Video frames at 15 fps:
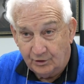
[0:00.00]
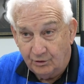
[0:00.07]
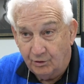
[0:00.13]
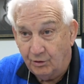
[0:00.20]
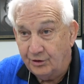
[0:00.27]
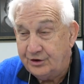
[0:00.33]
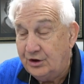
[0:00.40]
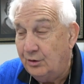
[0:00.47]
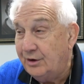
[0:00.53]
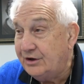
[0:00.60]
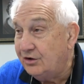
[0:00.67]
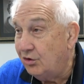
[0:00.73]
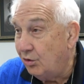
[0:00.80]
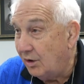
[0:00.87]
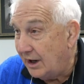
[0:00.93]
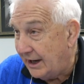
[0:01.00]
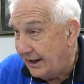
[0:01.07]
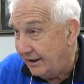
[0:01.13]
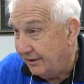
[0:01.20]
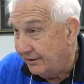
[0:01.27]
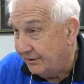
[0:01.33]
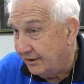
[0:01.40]
or you
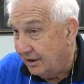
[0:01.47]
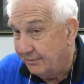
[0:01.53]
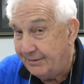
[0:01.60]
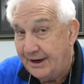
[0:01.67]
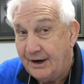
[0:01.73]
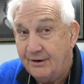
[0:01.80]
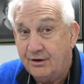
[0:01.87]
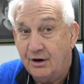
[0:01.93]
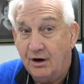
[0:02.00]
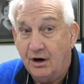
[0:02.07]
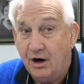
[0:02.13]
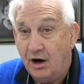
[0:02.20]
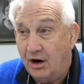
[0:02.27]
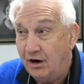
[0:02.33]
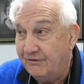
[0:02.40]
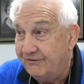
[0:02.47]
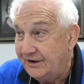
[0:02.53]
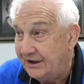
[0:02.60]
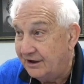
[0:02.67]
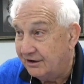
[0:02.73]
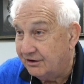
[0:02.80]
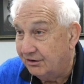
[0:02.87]
inquired about our
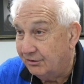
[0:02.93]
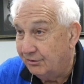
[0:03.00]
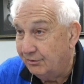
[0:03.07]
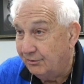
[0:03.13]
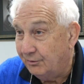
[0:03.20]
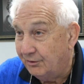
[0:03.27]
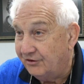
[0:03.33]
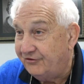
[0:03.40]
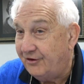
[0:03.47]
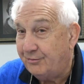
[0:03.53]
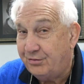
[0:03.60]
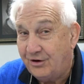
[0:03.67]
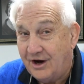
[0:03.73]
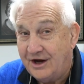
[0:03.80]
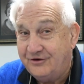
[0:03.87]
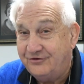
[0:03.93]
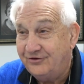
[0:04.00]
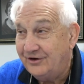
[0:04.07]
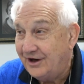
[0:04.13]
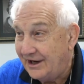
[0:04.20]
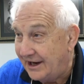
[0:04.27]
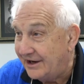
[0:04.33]
vehicle was the price
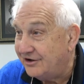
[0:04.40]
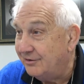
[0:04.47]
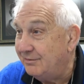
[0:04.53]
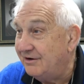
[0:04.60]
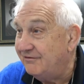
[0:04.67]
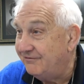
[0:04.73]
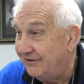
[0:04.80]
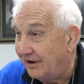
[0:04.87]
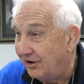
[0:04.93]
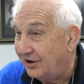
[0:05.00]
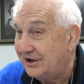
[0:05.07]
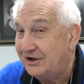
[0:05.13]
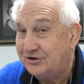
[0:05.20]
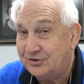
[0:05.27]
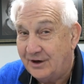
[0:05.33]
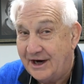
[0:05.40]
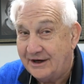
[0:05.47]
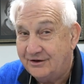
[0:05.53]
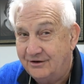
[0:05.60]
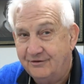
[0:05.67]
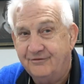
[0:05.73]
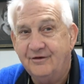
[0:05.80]
had to be fairly
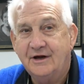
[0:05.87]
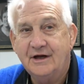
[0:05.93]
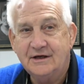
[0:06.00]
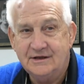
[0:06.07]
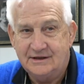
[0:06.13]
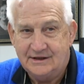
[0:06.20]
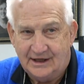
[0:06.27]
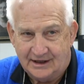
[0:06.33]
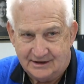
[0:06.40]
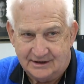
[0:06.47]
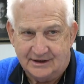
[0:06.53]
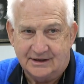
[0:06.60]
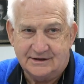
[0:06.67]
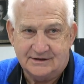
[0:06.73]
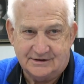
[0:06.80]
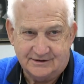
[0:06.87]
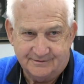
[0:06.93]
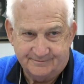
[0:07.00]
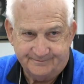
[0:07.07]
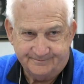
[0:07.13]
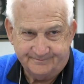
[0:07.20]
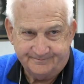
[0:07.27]
attractive, didn't it?
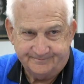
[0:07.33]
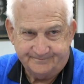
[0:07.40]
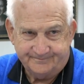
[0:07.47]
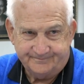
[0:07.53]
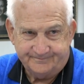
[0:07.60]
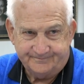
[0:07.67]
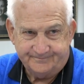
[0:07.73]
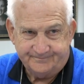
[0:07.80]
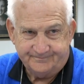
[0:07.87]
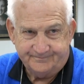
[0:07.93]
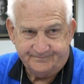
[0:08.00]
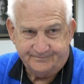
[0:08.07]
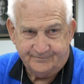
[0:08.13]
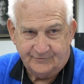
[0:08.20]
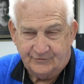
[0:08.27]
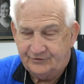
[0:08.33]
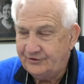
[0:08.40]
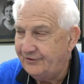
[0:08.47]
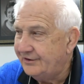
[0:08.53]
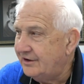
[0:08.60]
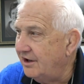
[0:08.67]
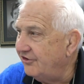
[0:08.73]

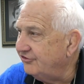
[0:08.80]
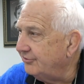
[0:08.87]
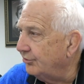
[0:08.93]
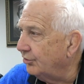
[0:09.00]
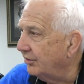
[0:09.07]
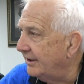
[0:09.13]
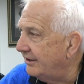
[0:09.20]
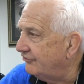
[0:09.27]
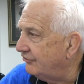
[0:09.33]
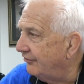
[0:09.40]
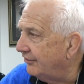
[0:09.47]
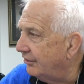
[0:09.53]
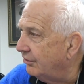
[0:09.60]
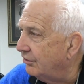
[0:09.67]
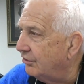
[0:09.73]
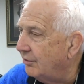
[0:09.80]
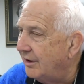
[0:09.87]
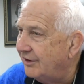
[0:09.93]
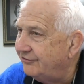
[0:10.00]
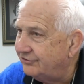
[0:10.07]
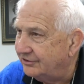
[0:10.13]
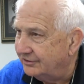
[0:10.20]
So the customer will answer their own
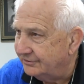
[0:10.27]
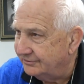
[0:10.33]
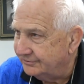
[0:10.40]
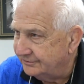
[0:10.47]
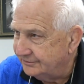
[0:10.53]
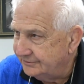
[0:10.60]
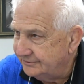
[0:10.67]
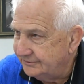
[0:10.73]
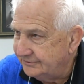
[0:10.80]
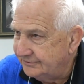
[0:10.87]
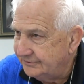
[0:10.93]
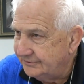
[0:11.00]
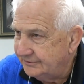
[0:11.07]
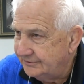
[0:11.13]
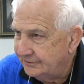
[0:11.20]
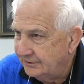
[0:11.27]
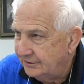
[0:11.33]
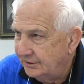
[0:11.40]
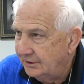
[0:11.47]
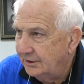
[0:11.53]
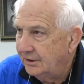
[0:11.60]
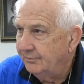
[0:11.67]
question. Yes.
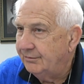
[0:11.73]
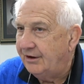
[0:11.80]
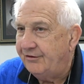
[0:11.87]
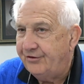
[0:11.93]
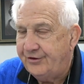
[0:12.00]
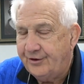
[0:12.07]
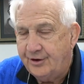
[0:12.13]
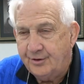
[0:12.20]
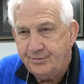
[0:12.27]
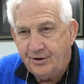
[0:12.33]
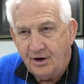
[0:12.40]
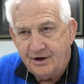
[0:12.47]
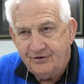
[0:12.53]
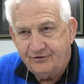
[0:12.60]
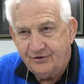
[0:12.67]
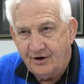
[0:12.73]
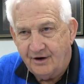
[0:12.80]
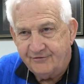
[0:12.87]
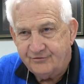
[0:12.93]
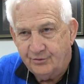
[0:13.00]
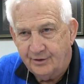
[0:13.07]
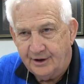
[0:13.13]
But third-party
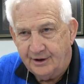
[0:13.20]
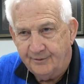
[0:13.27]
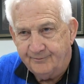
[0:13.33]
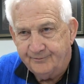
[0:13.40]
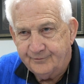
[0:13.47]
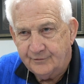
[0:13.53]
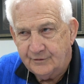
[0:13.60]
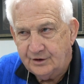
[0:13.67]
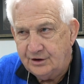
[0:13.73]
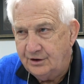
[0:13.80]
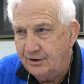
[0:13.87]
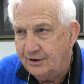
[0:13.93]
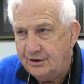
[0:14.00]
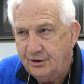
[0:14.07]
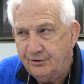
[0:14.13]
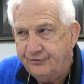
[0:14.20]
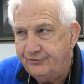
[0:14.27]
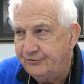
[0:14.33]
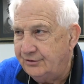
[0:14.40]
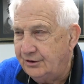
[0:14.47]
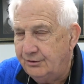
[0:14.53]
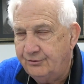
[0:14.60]
software,
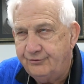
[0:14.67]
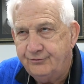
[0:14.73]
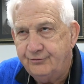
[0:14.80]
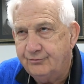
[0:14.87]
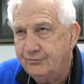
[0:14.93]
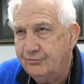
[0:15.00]
use use